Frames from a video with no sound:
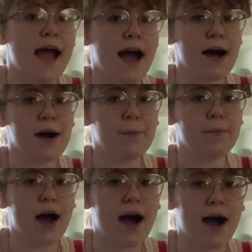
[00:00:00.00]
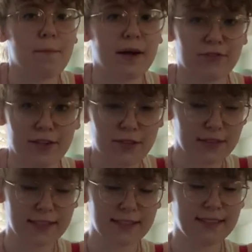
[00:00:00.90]
My friend
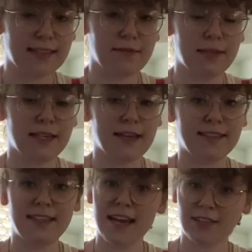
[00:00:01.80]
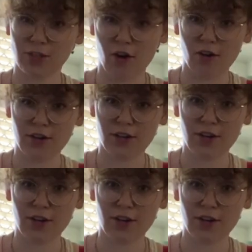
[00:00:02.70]
recently sent me a TikTok